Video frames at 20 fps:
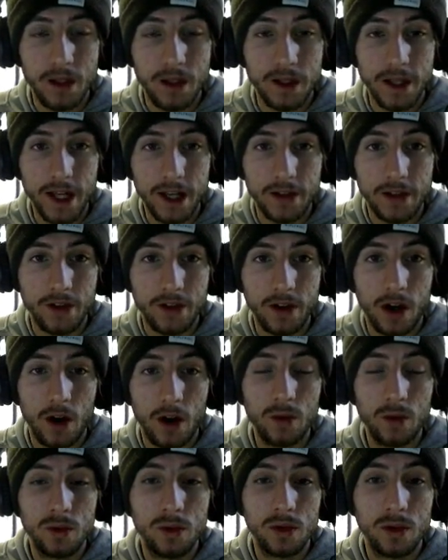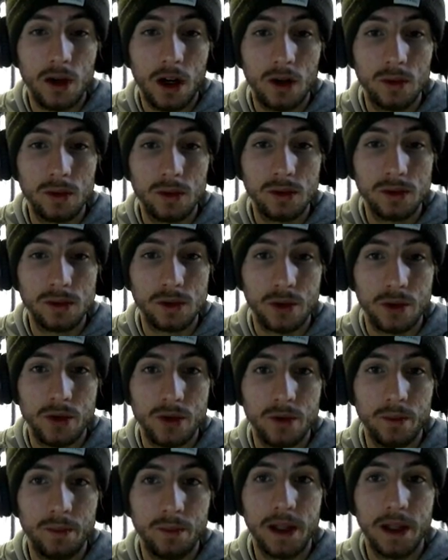I will
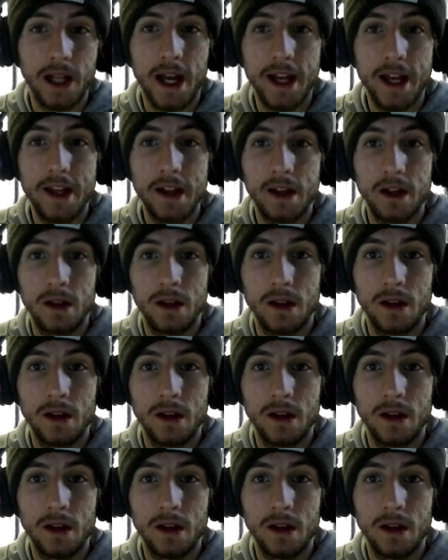play.